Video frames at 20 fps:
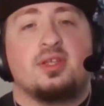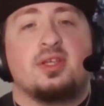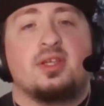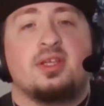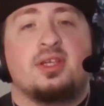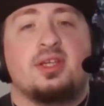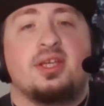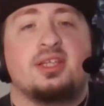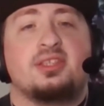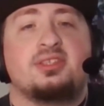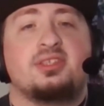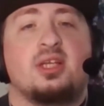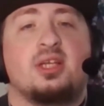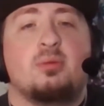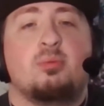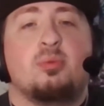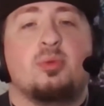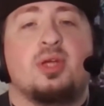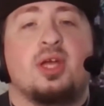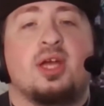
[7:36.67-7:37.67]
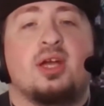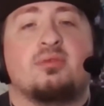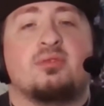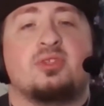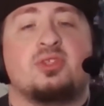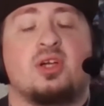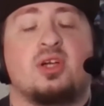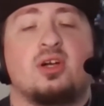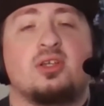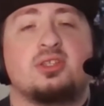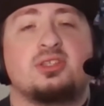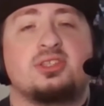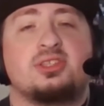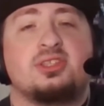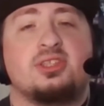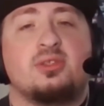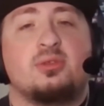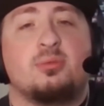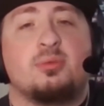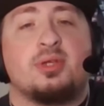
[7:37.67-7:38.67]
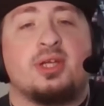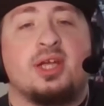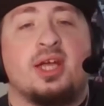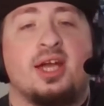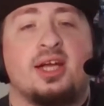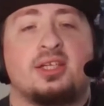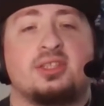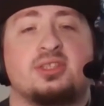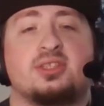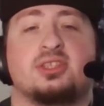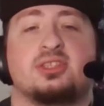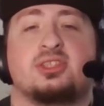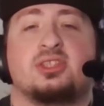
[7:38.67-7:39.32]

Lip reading: Next up we have Darksteel Reactors,